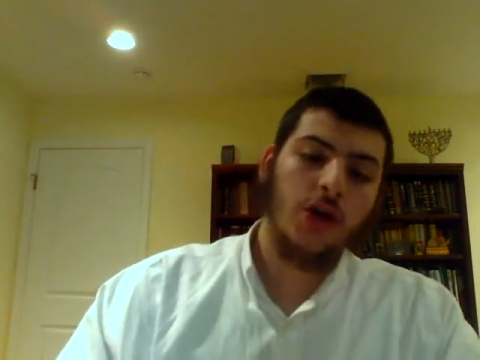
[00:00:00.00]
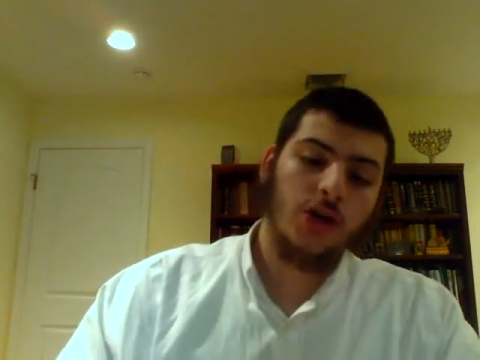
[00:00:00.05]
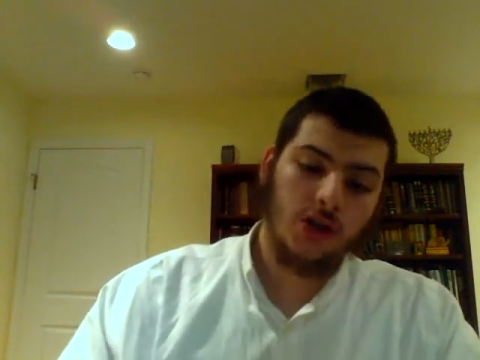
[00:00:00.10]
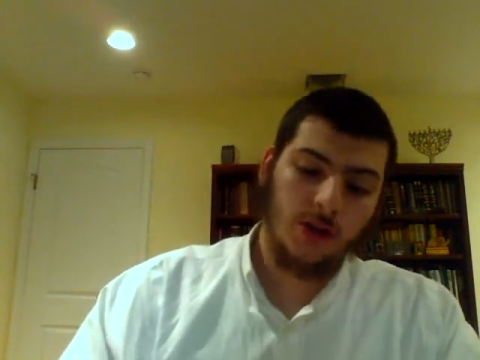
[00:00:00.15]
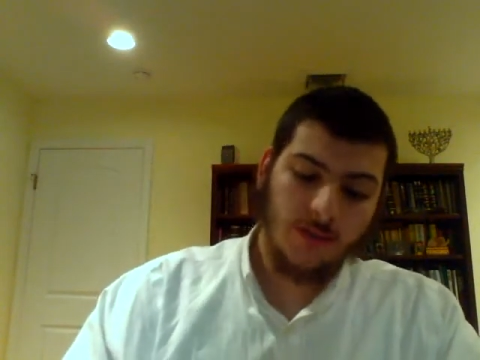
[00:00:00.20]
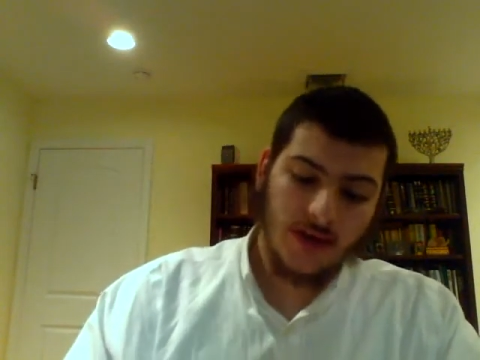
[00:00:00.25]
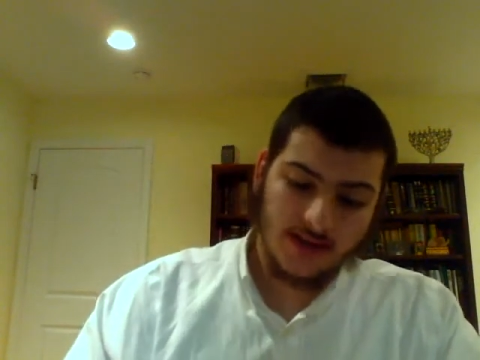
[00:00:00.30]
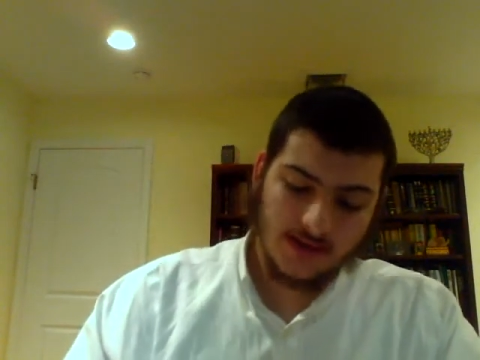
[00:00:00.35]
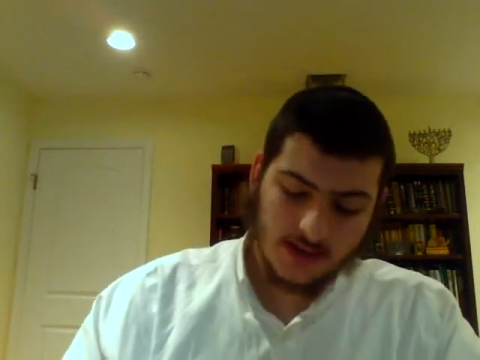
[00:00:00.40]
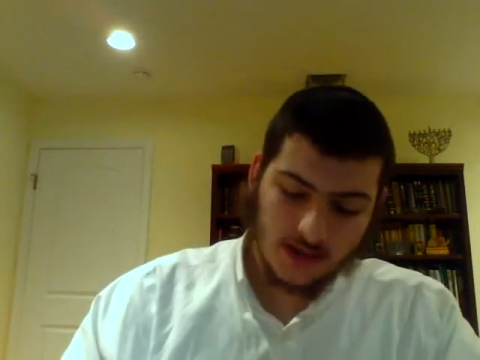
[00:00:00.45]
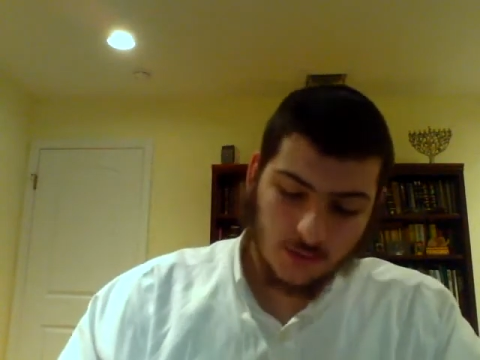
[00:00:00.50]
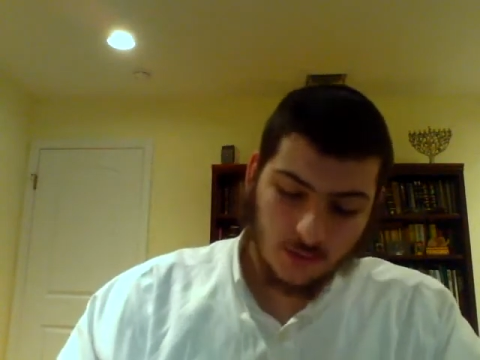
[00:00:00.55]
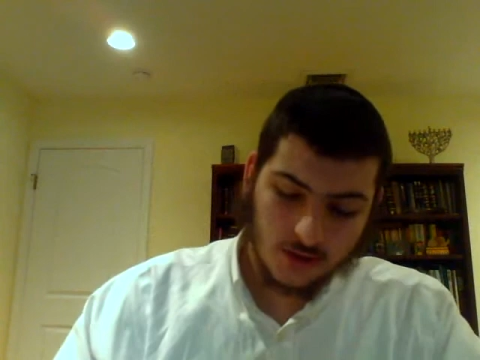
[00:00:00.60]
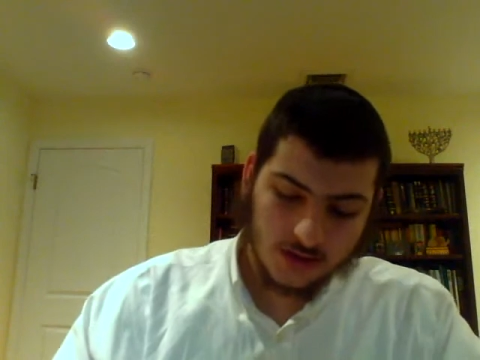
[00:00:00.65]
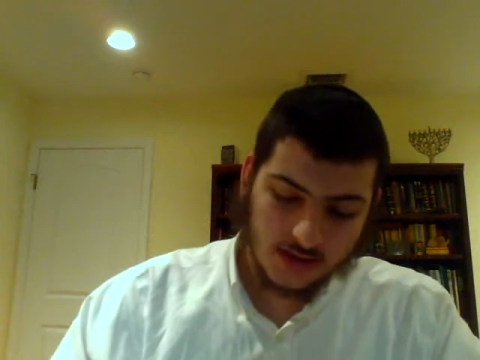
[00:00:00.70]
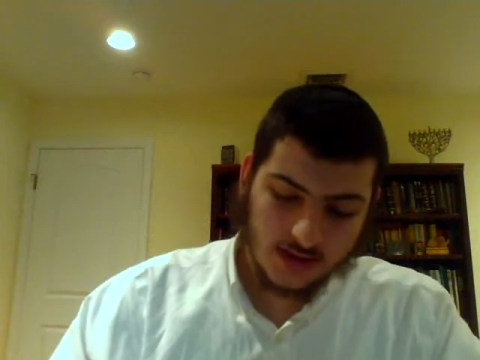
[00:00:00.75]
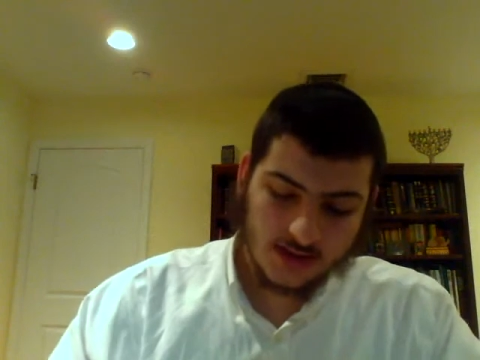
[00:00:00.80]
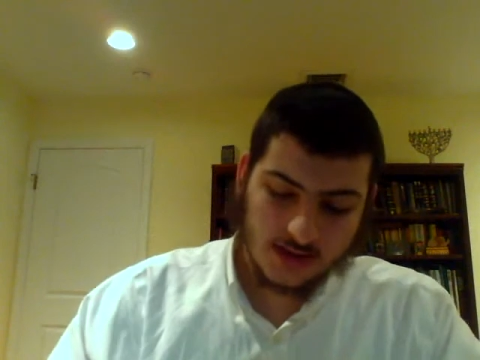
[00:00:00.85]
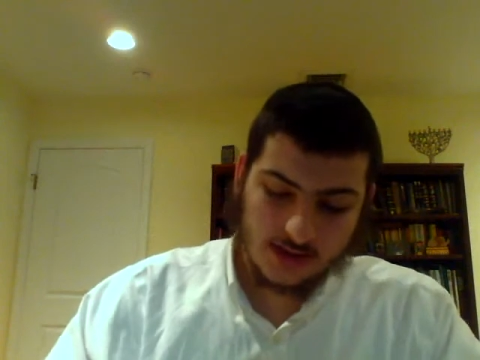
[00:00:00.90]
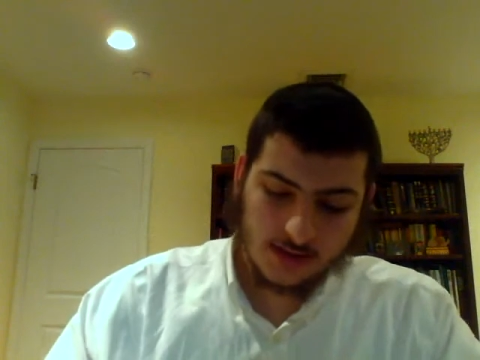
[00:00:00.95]
So basically,
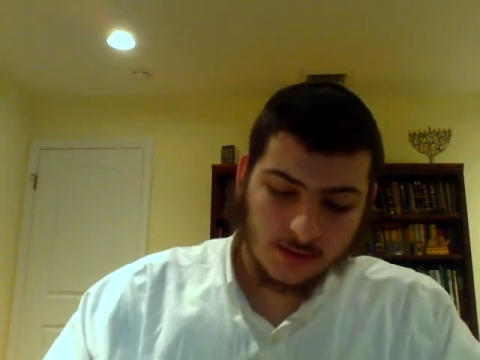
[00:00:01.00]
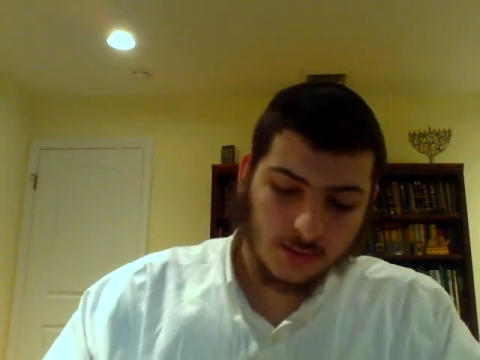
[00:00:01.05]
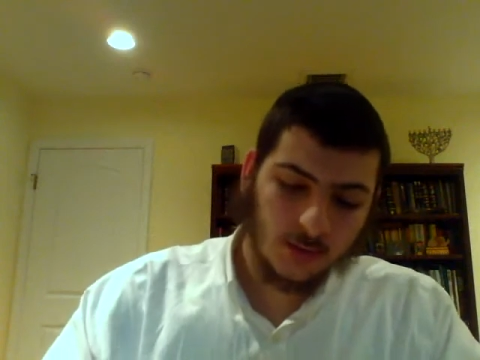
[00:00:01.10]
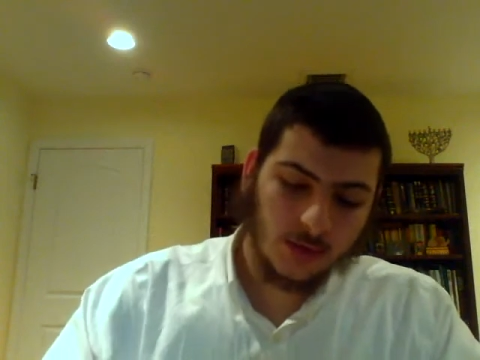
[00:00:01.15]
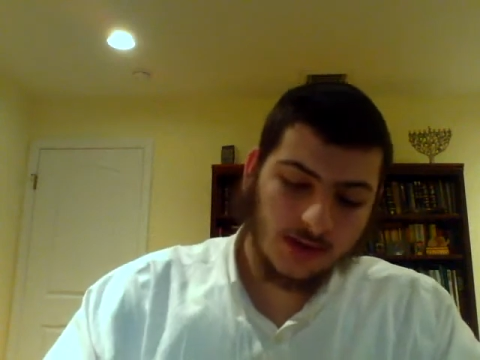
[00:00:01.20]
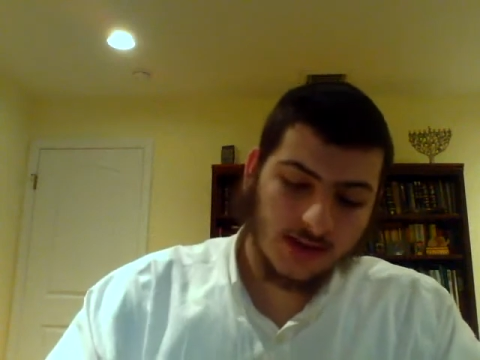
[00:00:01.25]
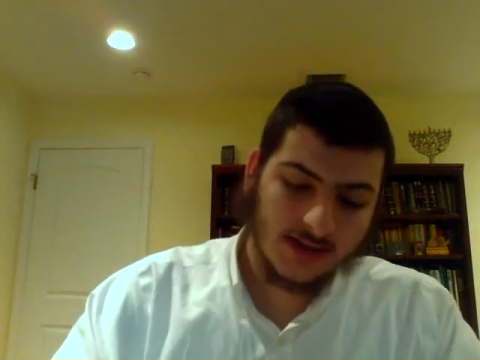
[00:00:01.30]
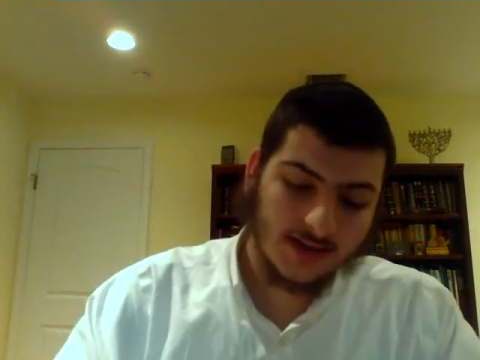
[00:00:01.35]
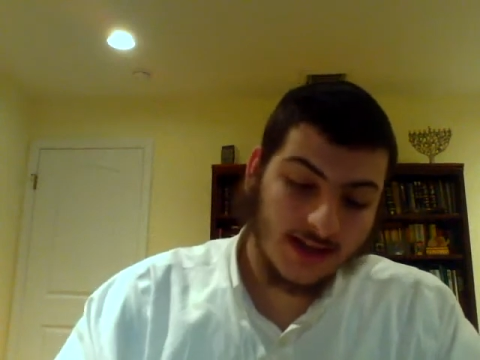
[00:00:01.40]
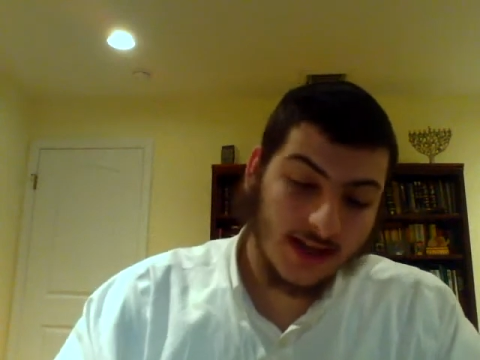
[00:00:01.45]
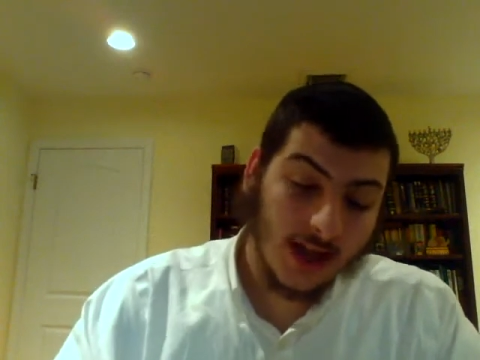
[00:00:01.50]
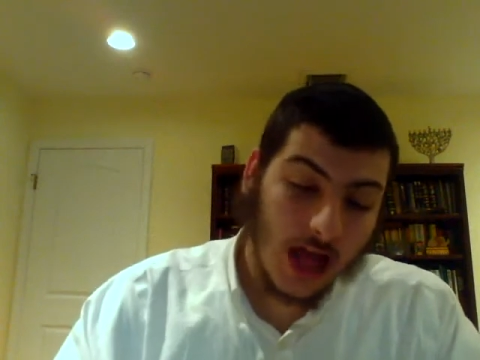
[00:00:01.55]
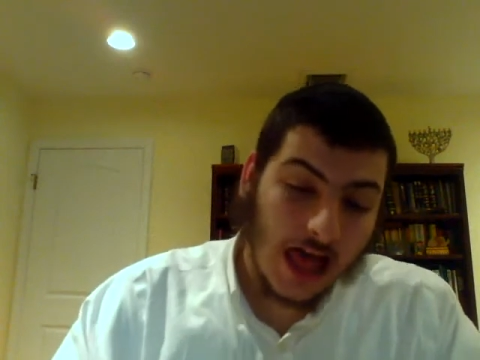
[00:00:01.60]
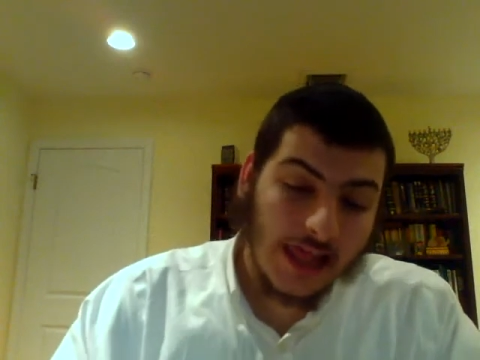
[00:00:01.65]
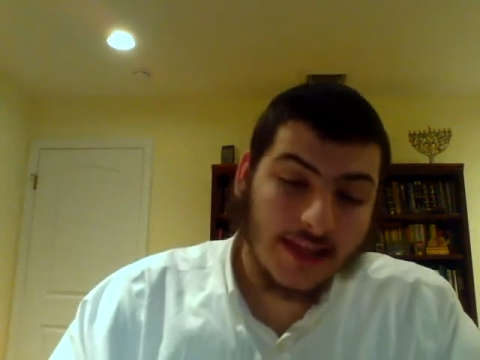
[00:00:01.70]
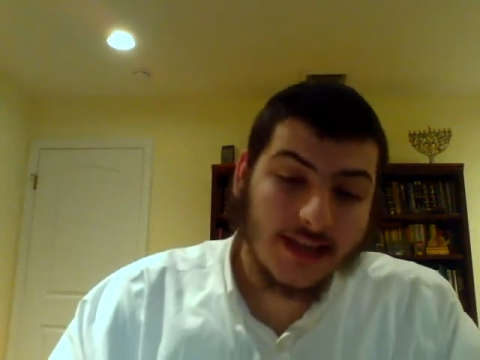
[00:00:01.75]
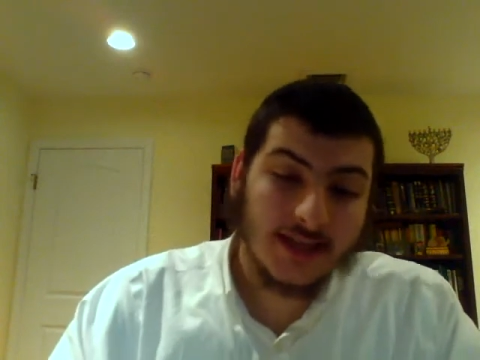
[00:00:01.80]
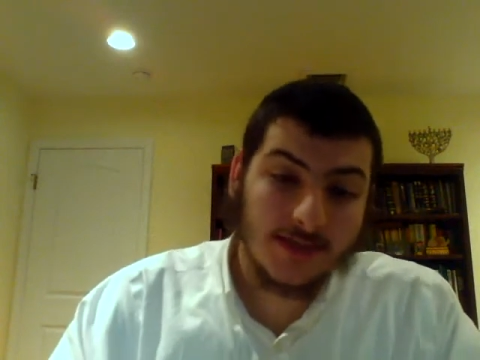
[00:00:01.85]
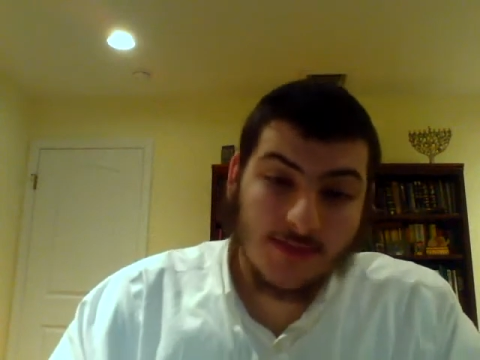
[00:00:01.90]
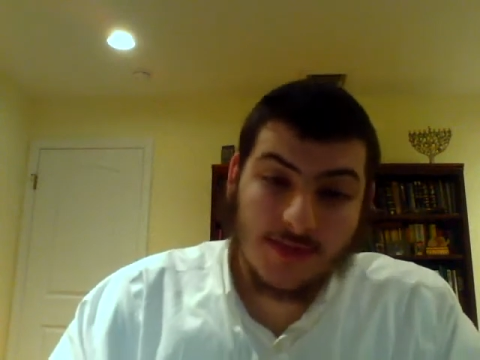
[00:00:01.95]
what this Tehillim
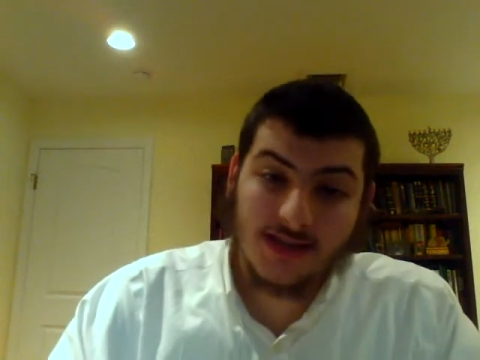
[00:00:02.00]
at least